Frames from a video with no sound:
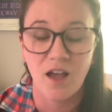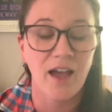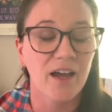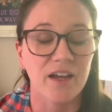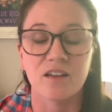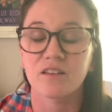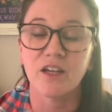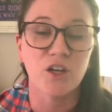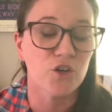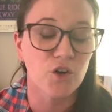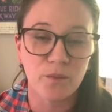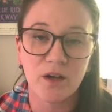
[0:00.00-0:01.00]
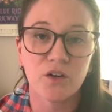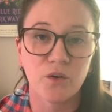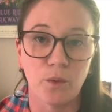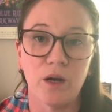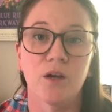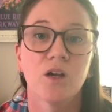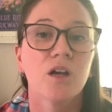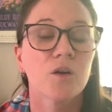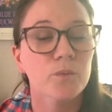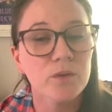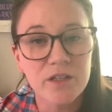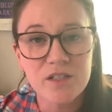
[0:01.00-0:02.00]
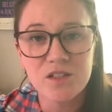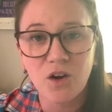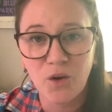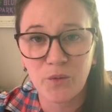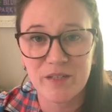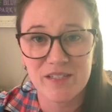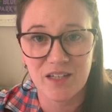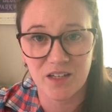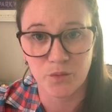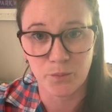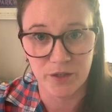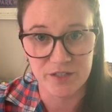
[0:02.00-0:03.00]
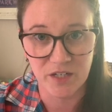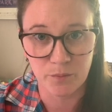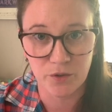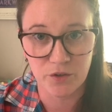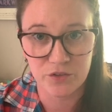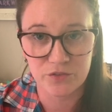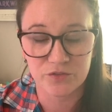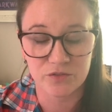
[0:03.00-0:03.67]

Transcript: heck, like no matter what, please always get a printing proof.